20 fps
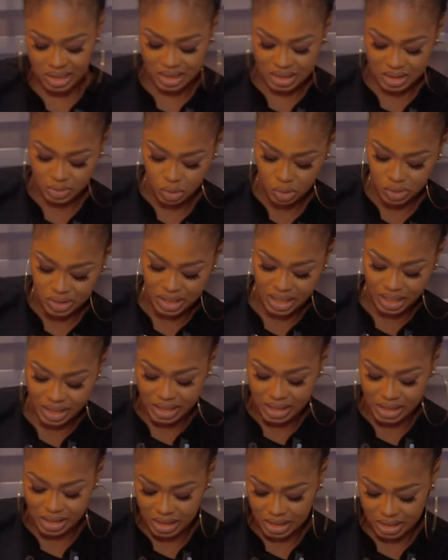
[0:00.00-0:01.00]
is most
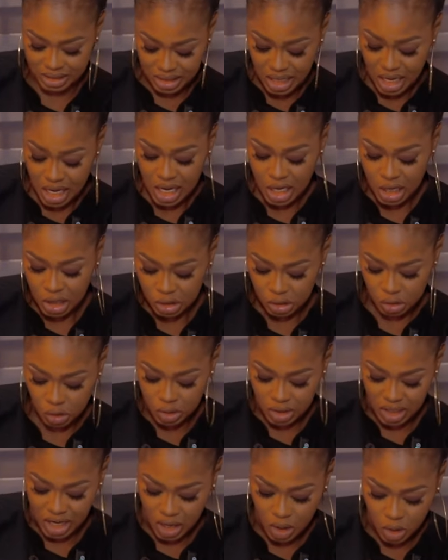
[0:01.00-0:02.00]
likely is. So
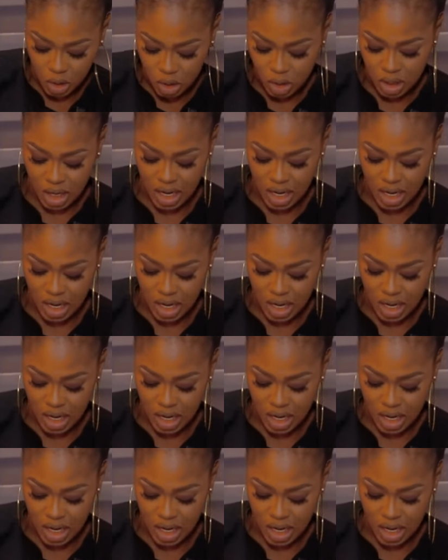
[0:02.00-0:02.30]
now